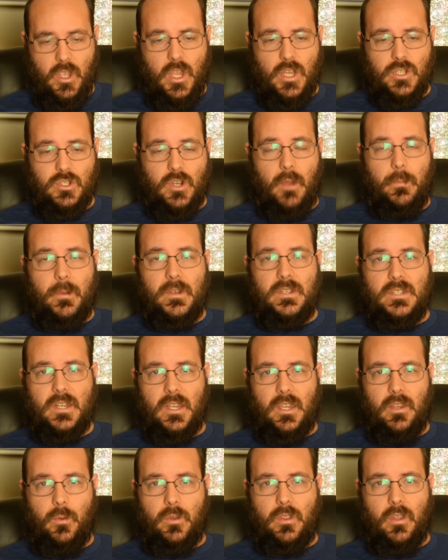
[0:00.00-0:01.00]
So I've been
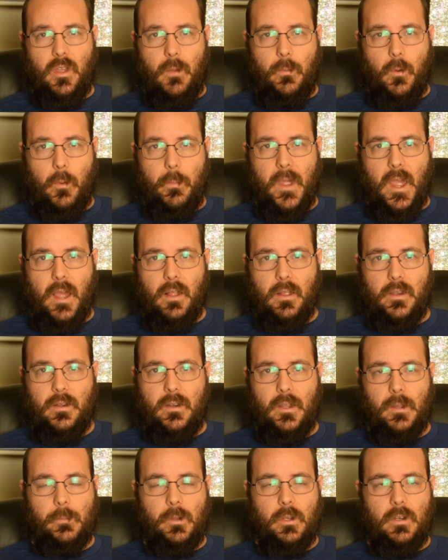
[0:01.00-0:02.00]
sticking with the Hubble palette.
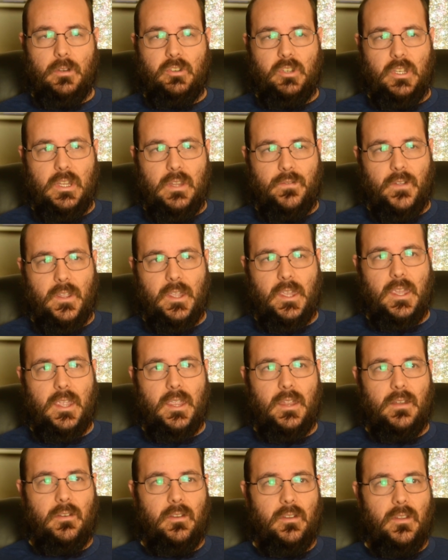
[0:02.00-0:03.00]
I'm going to see if I
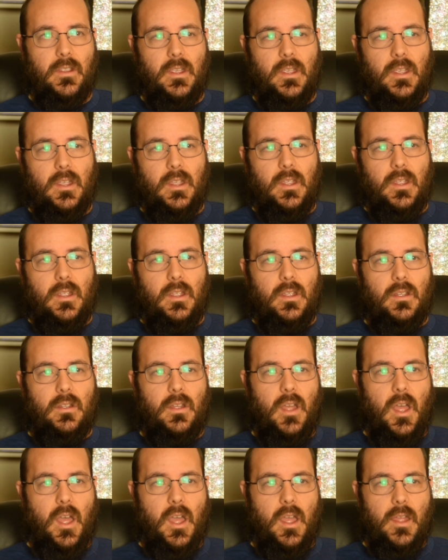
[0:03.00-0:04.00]
can't
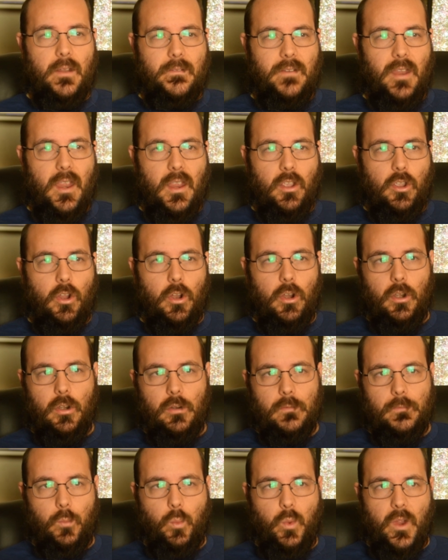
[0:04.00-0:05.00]

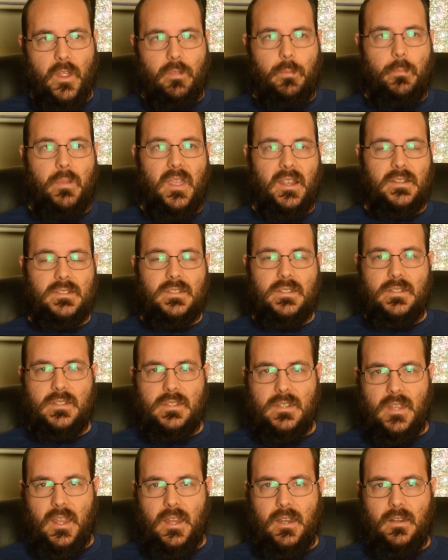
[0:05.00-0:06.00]
tinker with
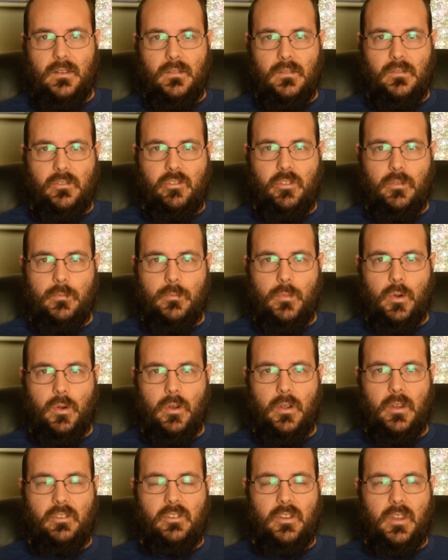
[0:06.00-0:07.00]
PixInsight some
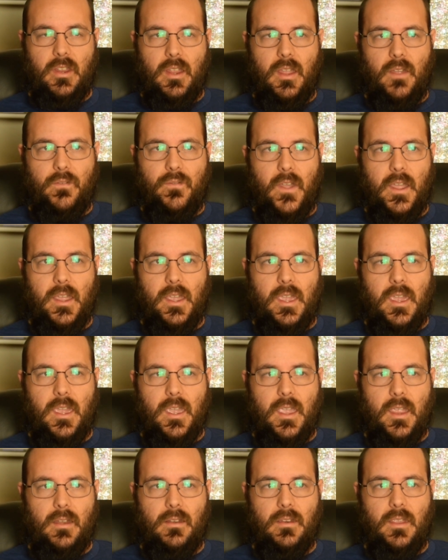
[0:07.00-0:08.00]
more to see if I
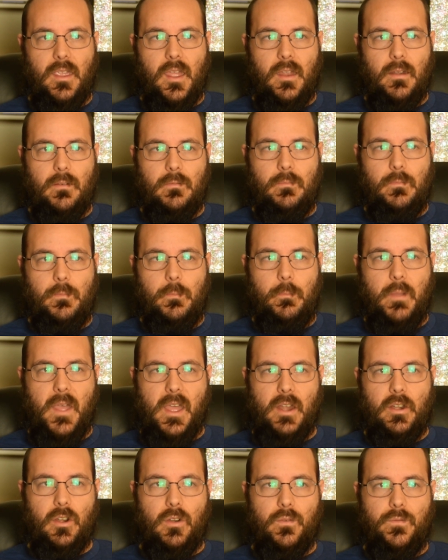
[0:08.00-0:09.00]
can't get
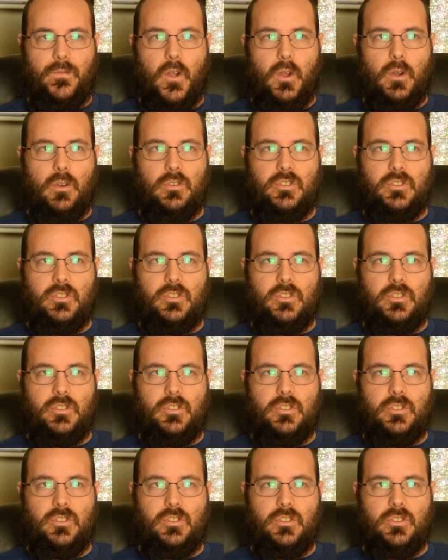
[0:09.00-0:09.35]
better photos,